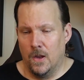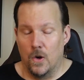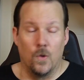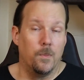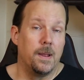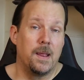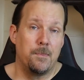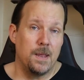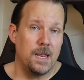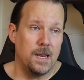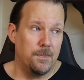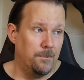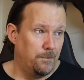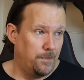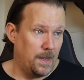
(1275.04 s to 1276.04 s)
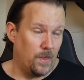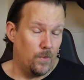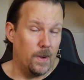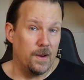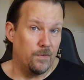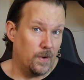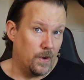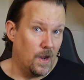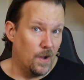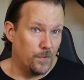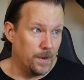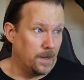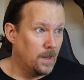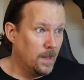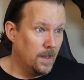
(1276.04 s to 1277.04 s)
Who may be, by the way, very
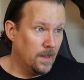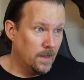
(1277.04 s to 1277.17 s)
often